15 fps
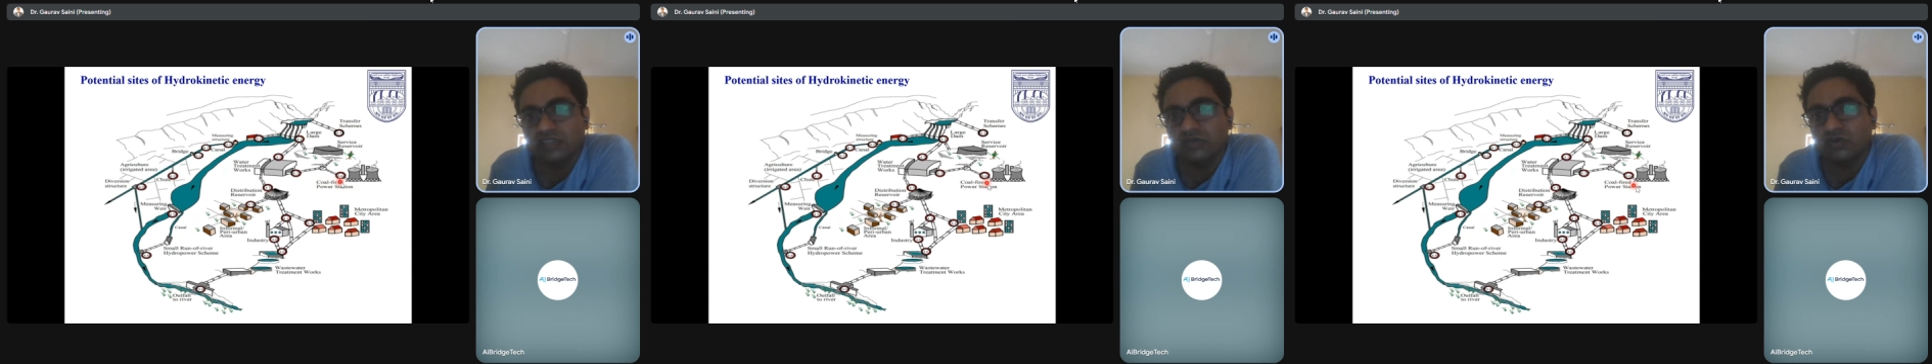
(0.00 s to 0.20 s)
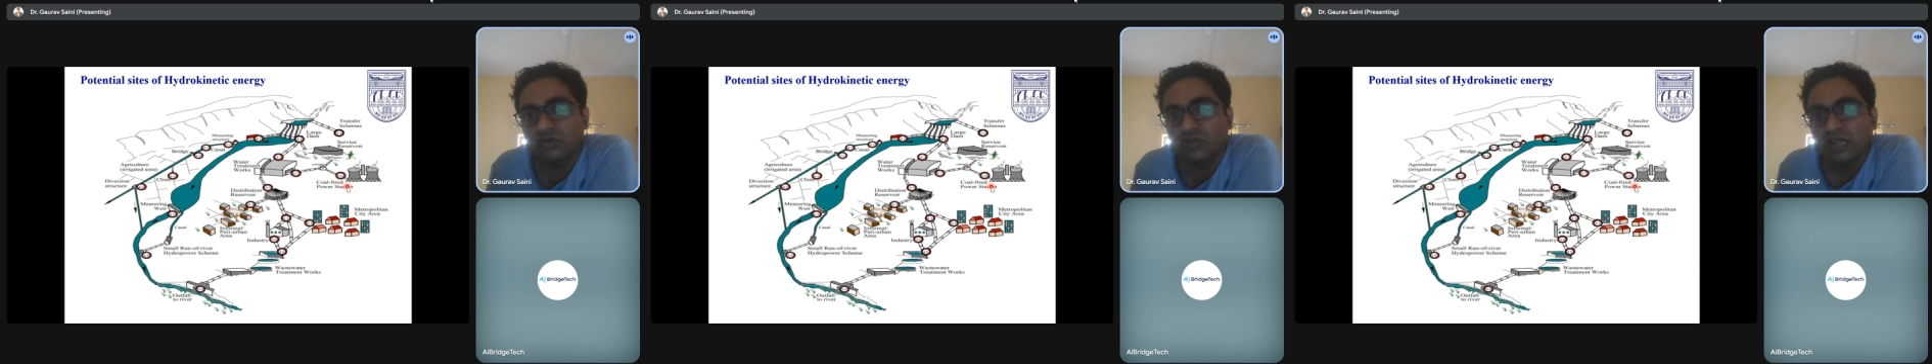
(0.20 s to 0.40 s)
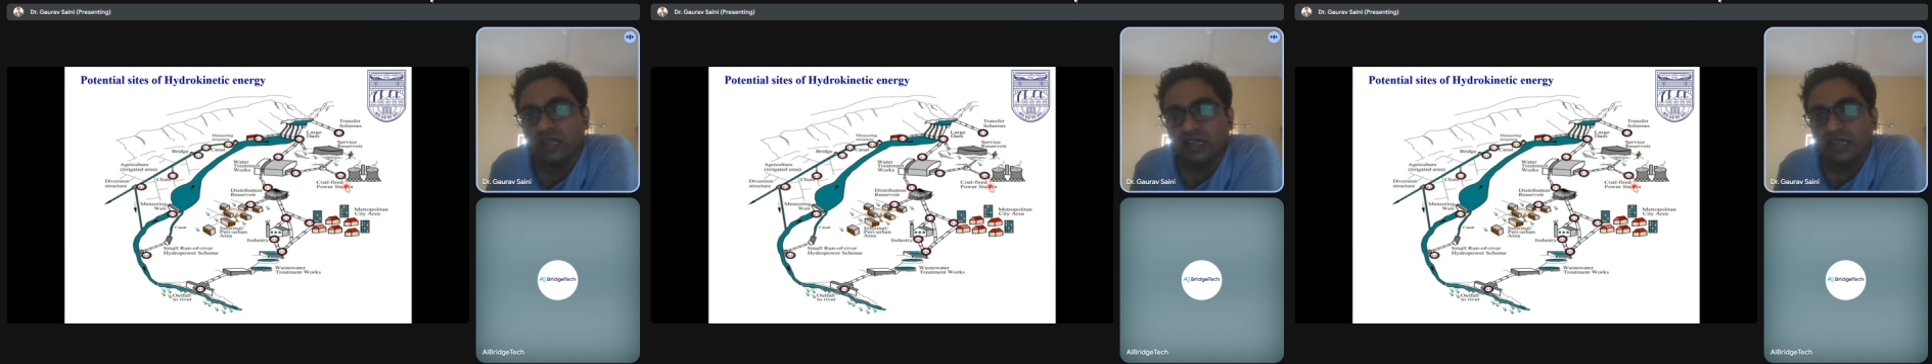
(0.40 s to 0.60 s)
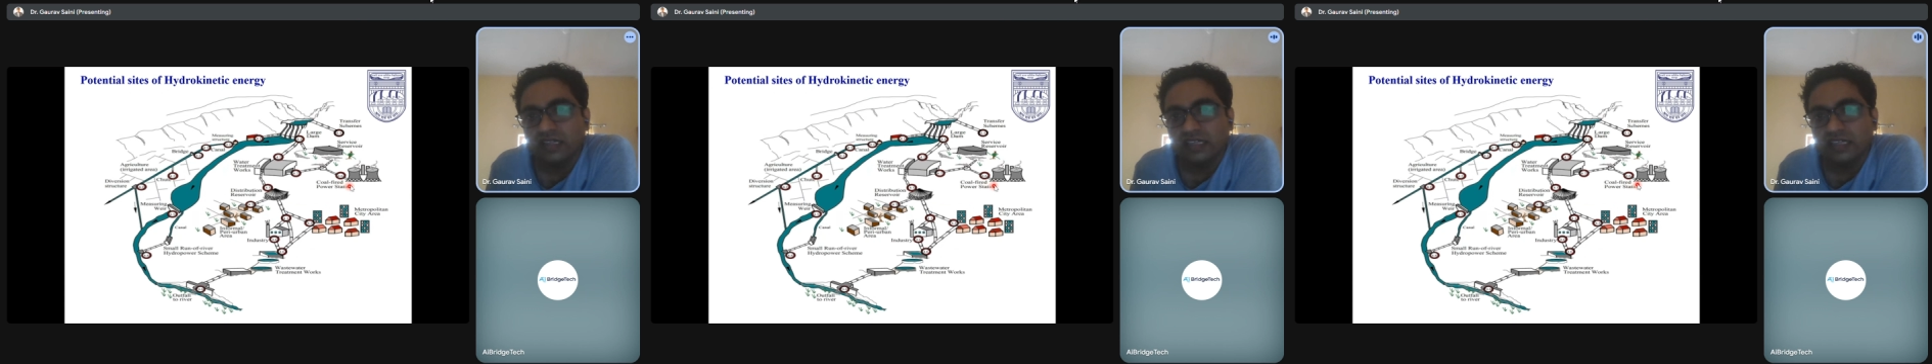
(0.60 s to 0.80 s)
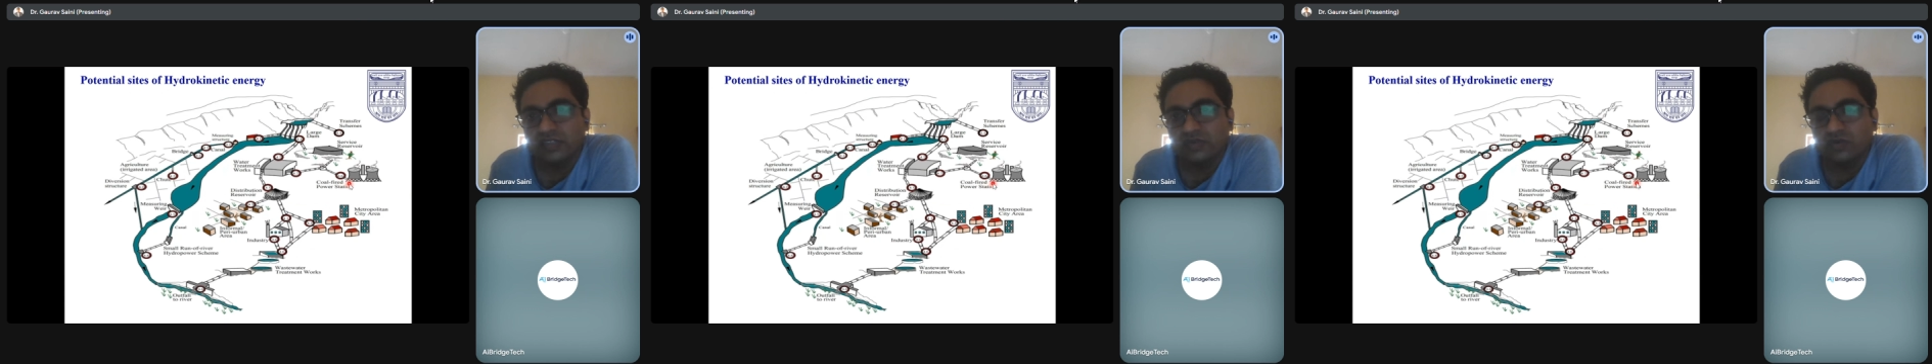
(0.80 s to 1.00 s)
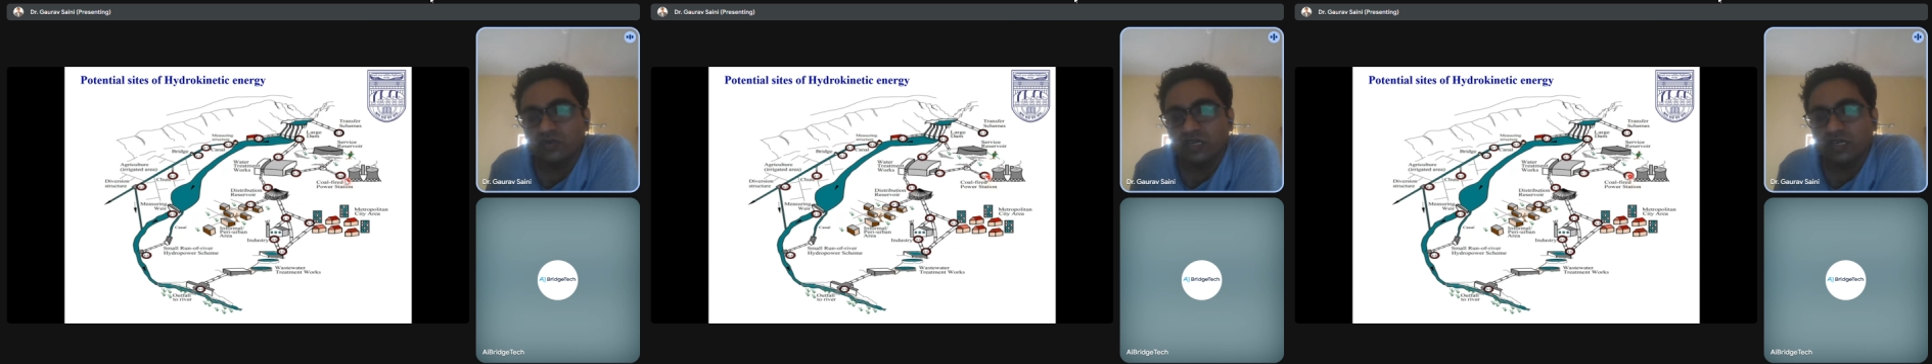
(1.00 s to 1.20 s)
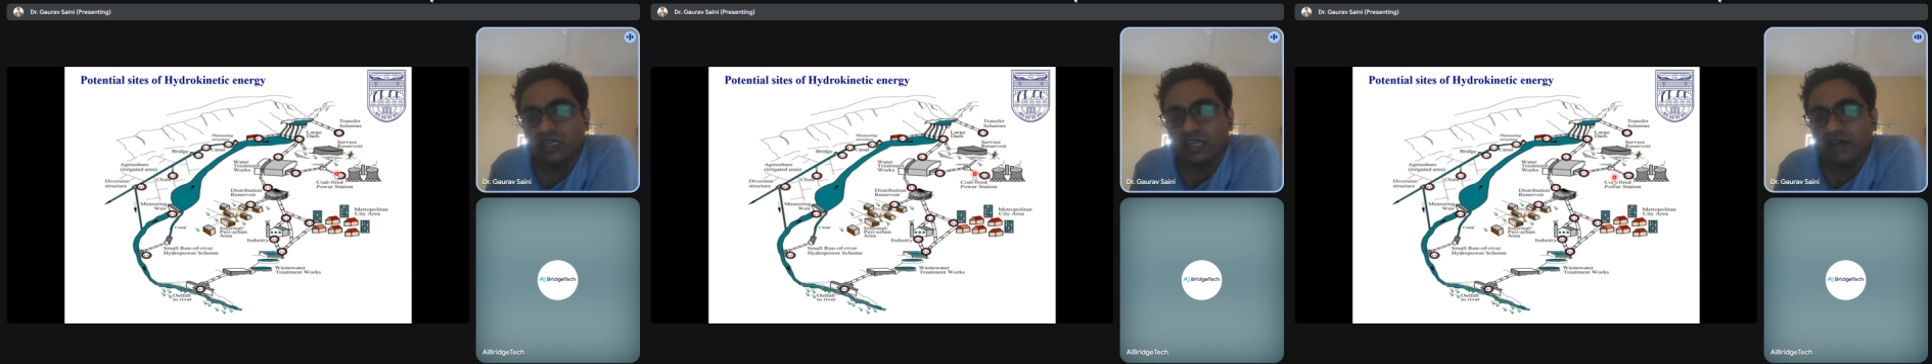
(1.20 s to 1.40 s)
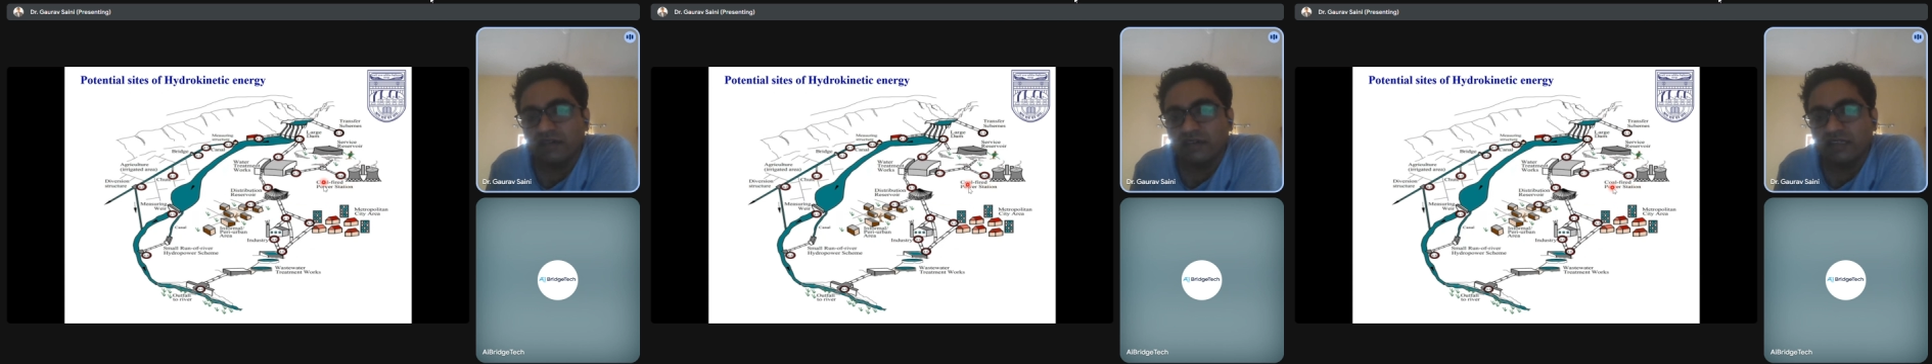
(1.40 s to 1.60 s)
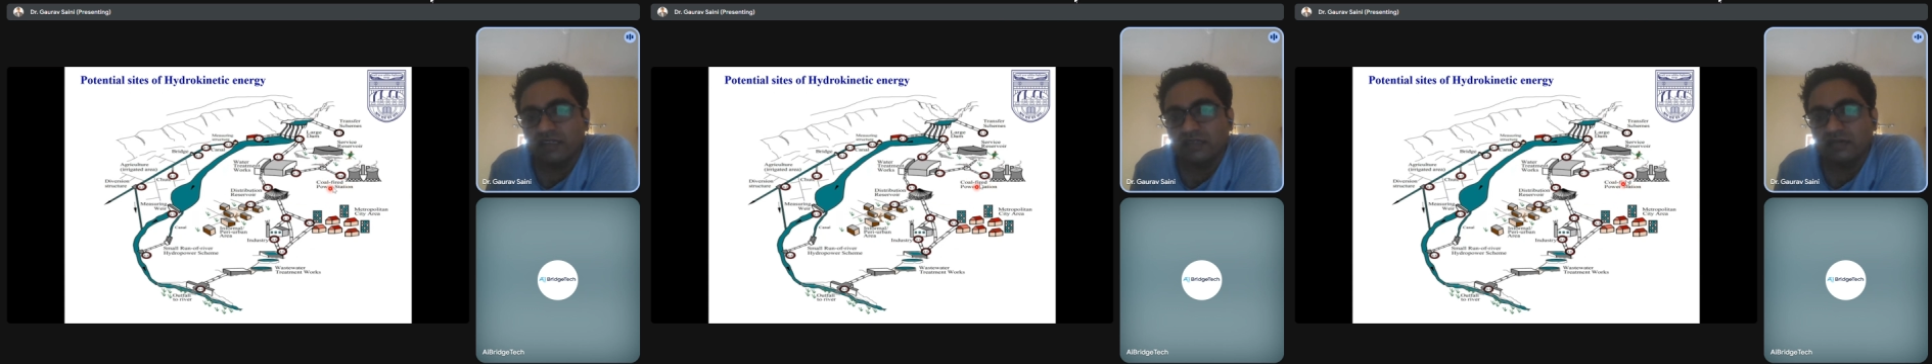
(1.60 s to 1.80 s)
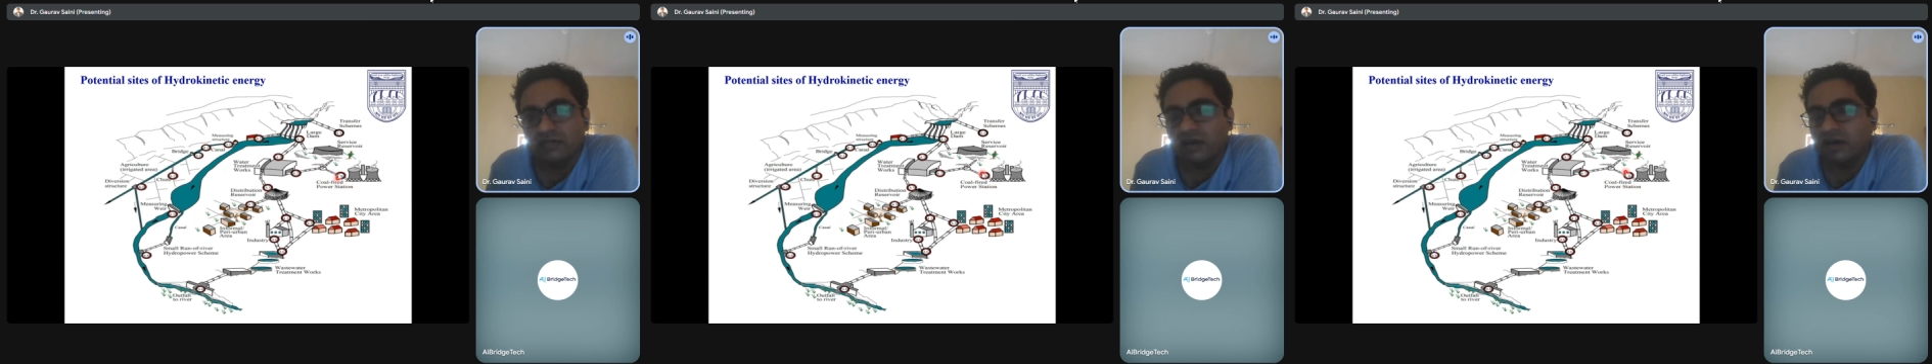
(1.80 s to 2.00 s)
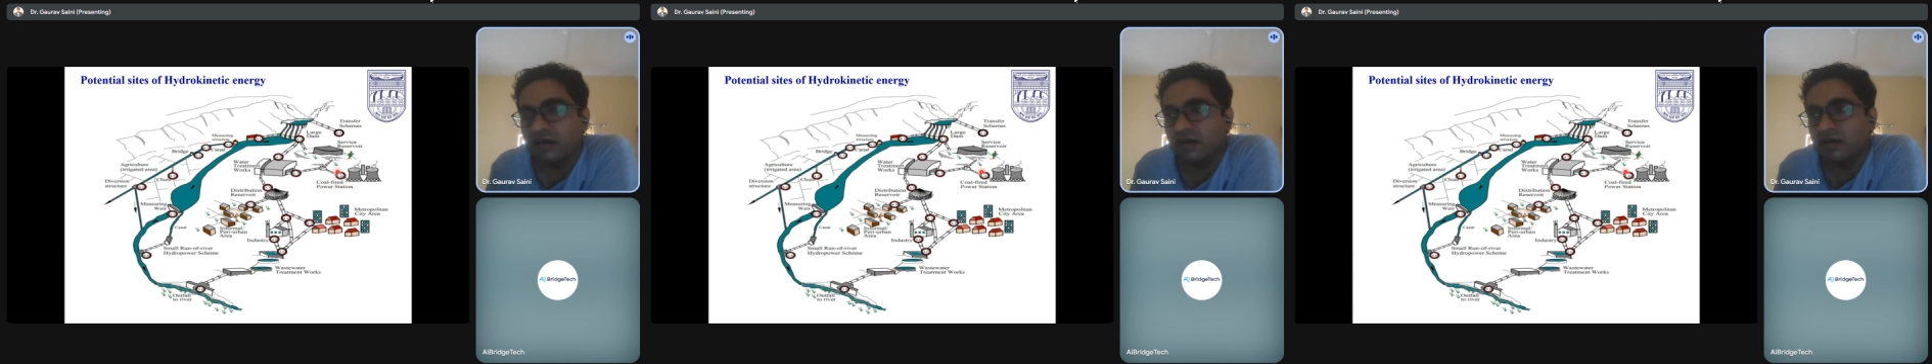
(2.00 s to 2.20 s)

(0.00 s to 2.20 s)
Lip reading: So these cooling towers